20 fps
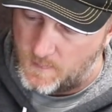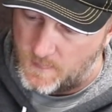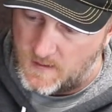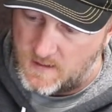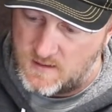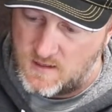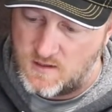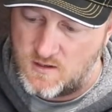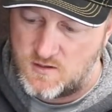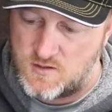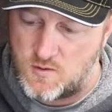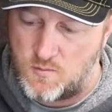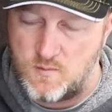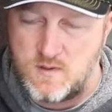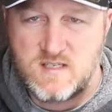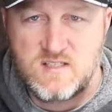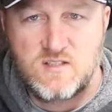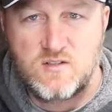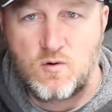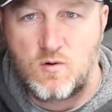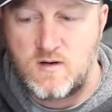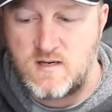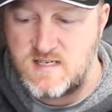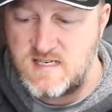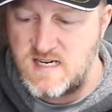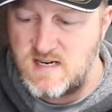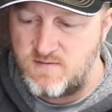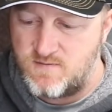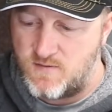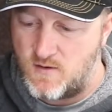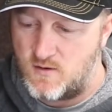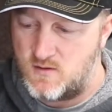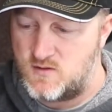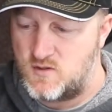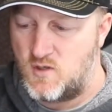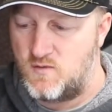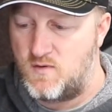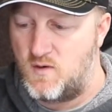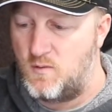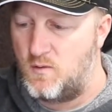And then there's a restore default.
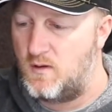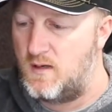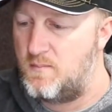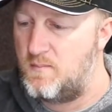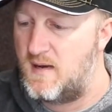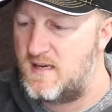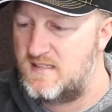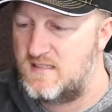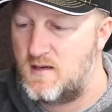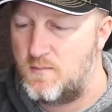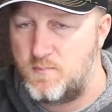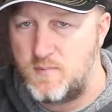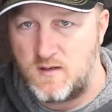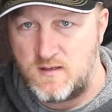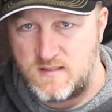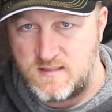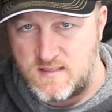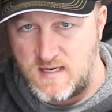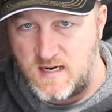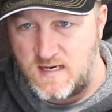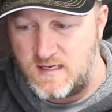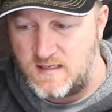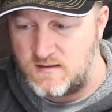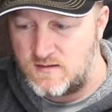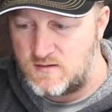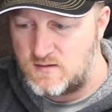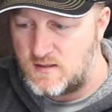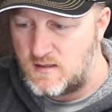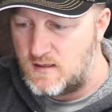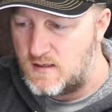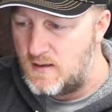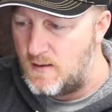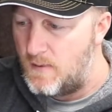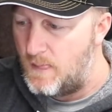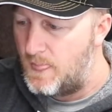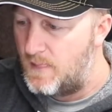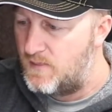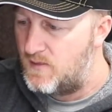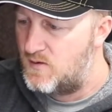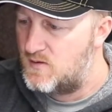So if you really mess up your settings,
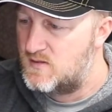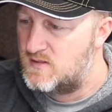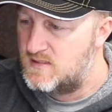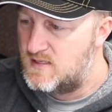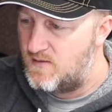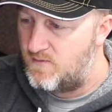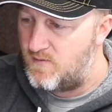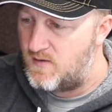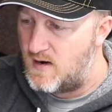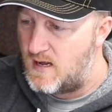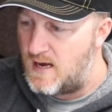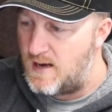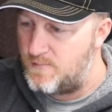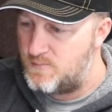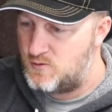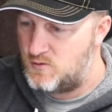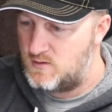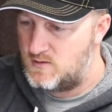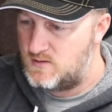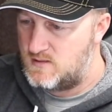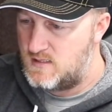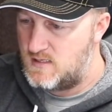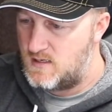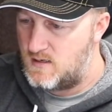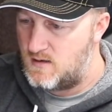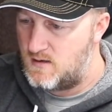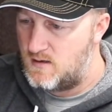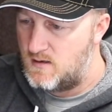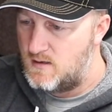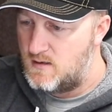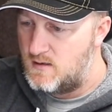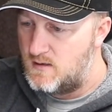there's different options here.